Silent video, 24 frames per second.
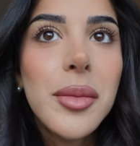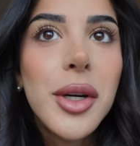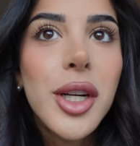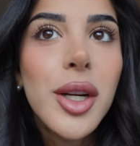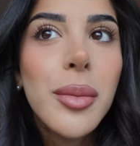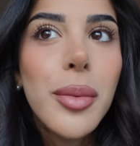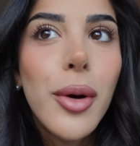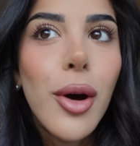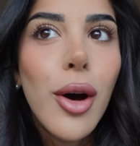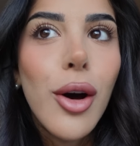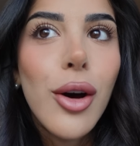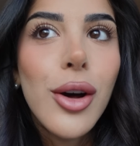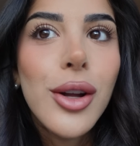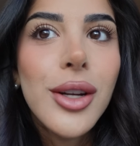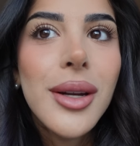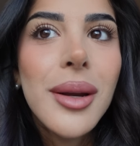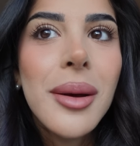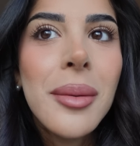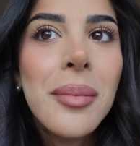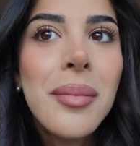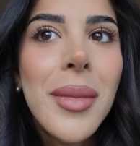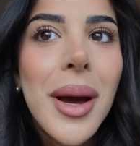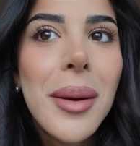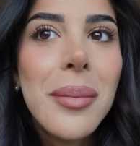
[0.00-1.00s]
I'm gonna put
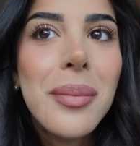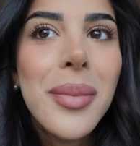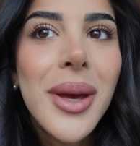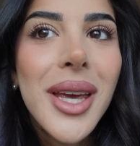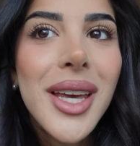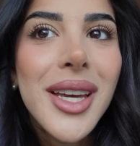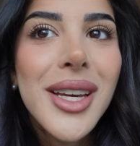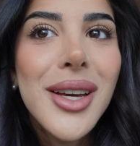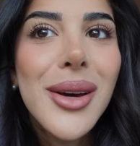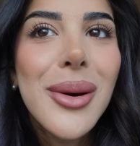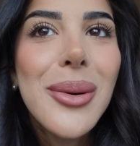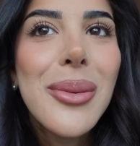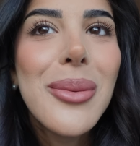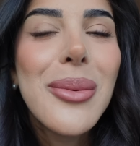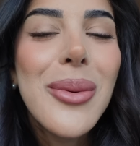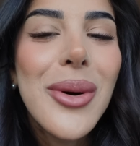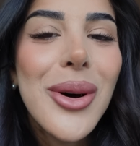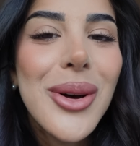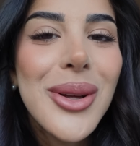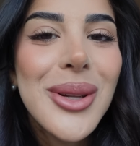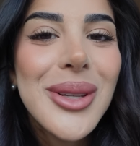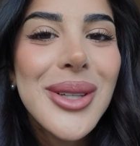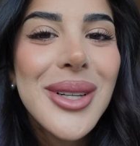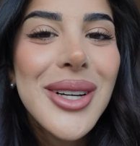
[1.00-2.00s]
on my big
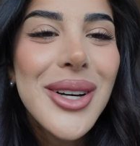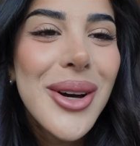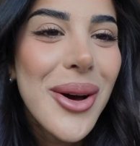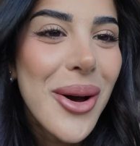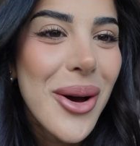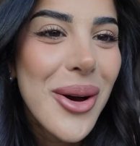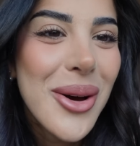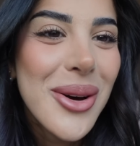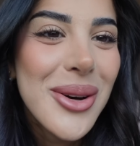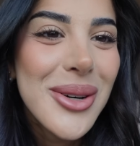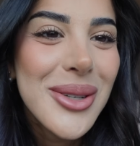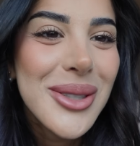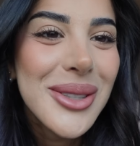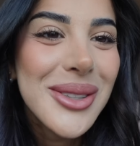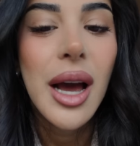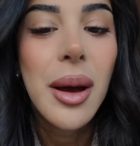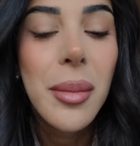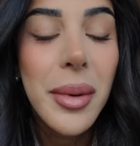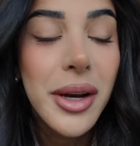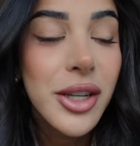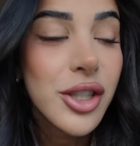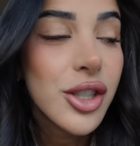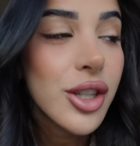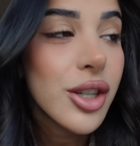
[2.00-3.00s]
wool coat.
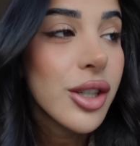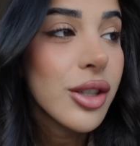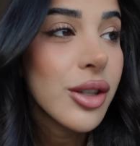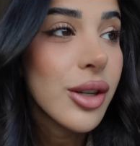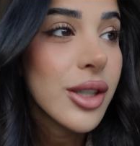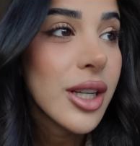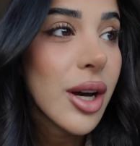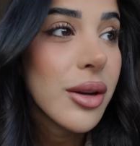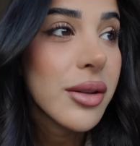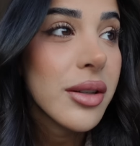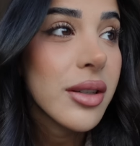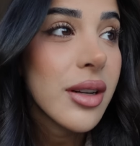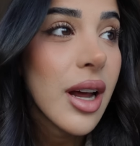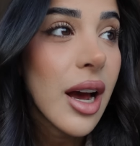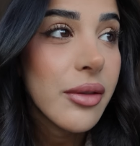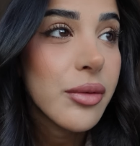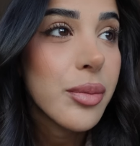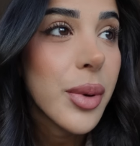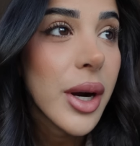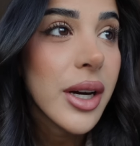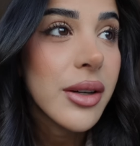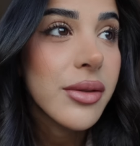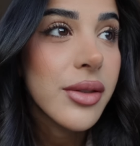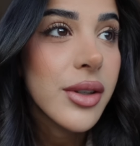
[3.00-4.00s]
I'm actually gonna go down and
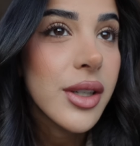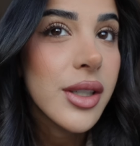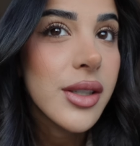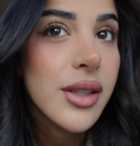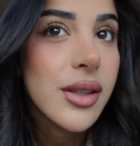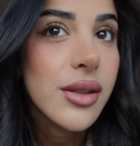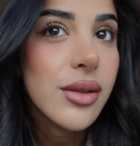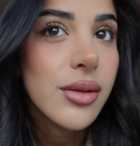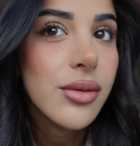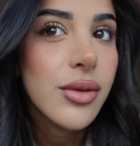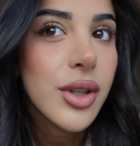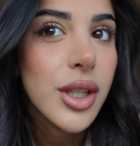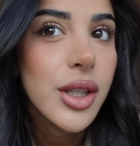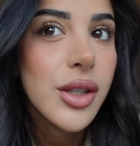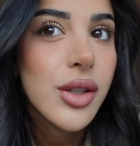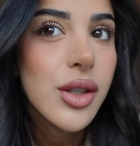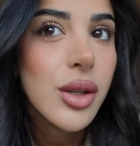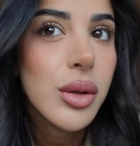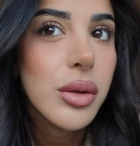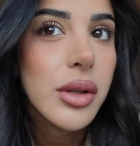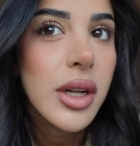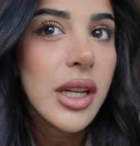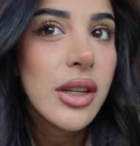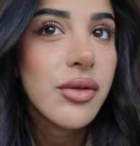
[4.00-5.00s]
have breakfast really
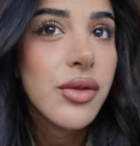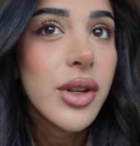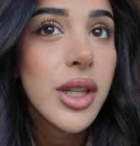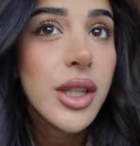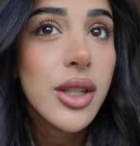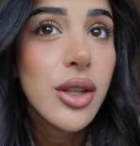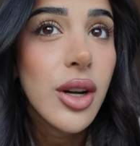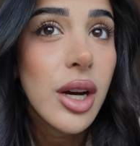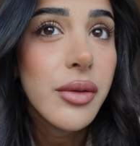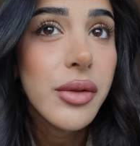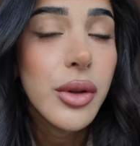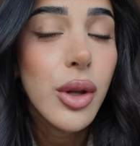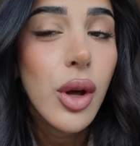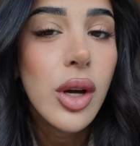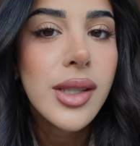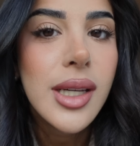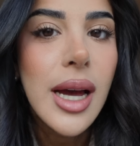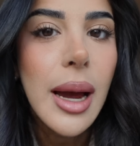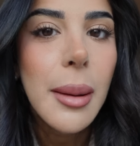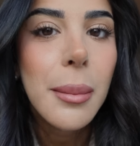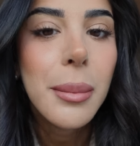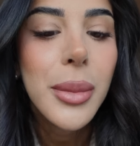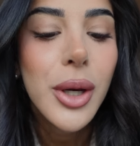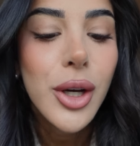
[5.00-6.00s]
soon. I really don't have a lot of
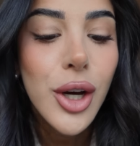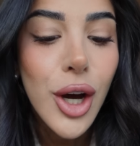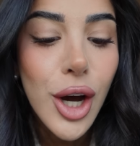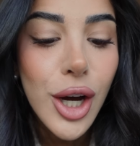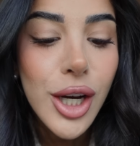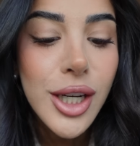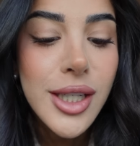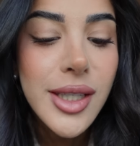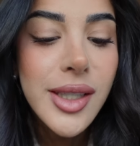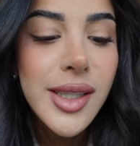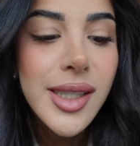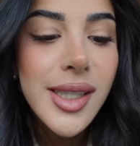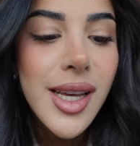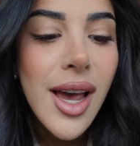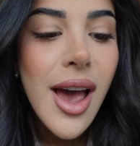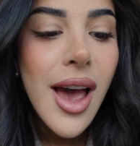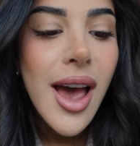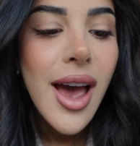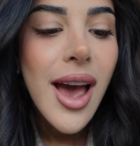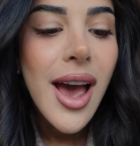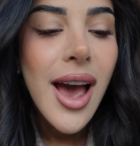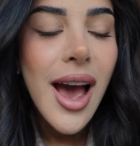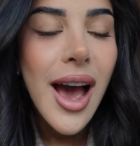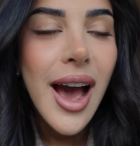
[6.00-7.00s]
time because
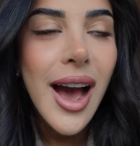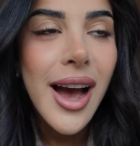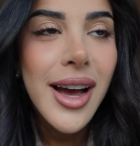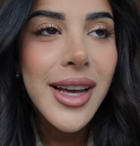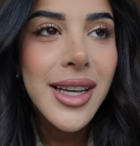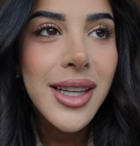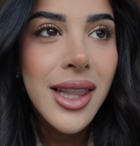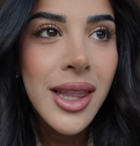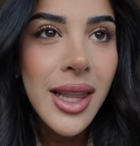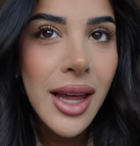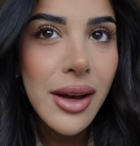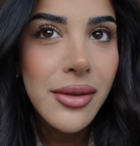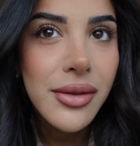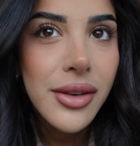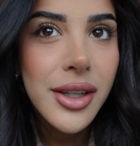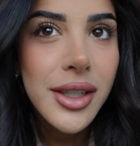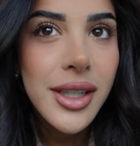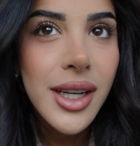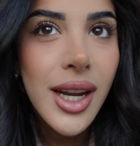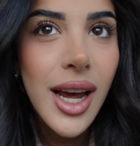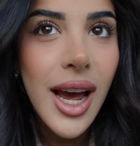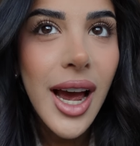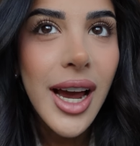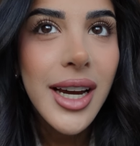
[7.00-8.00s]
at
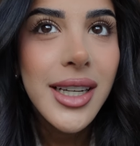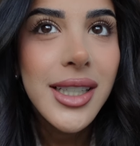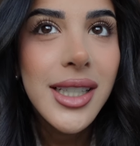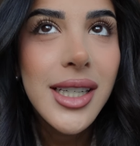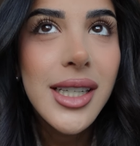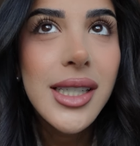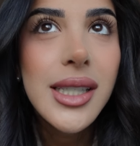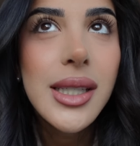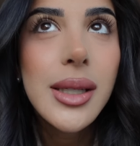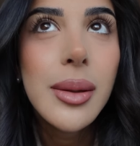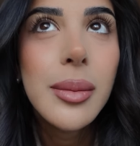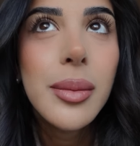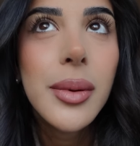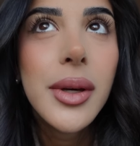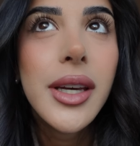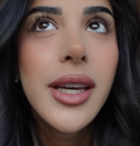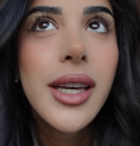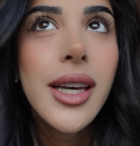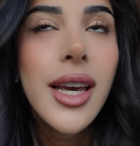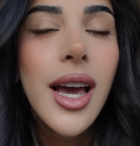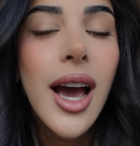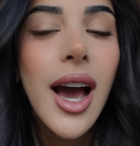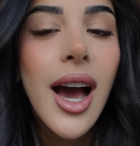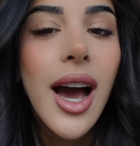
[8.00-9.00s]
11, I need to
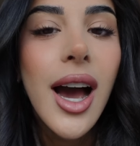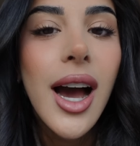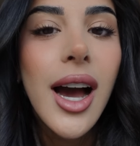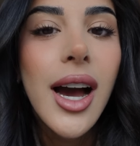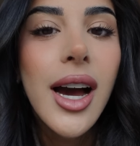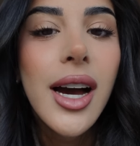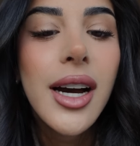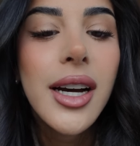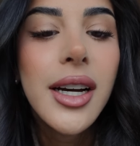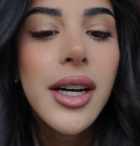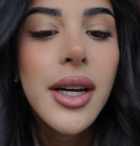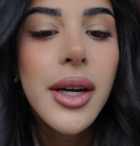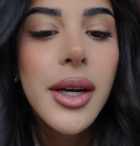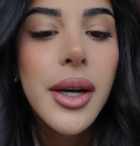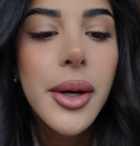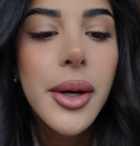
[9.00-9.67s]
be at,